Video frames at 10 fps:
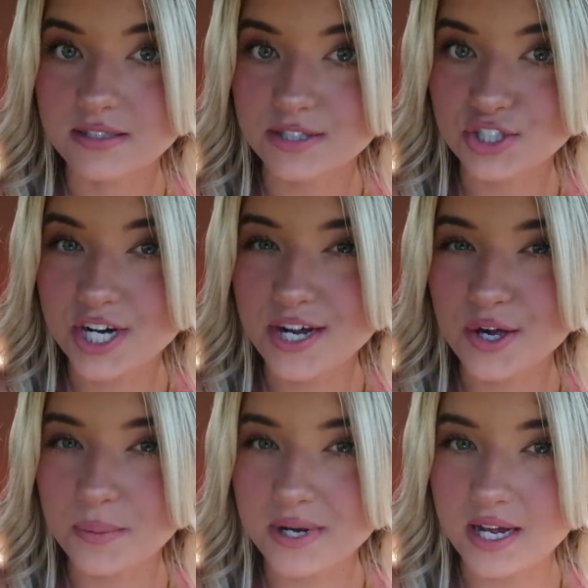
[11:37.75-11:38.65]
Let's try
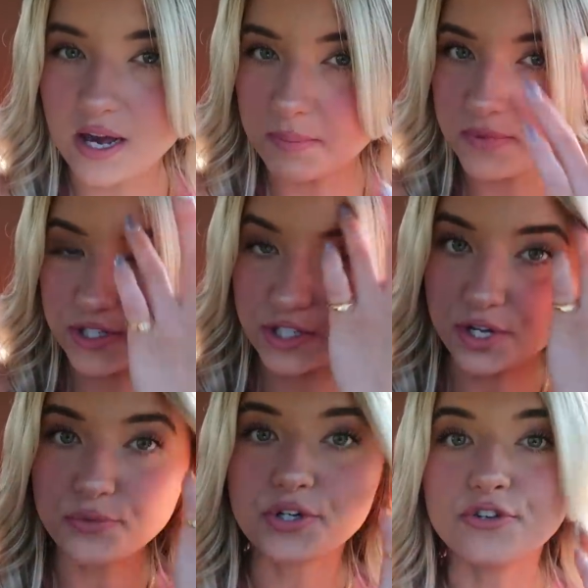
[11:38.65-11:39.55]
opening up the
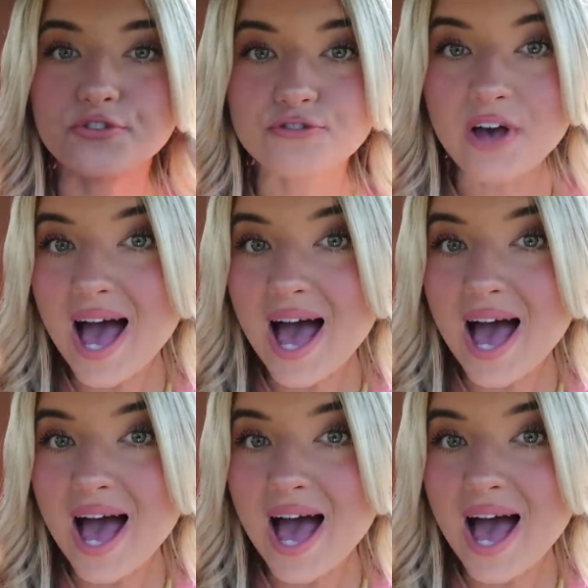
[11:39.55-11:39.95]
sunroof.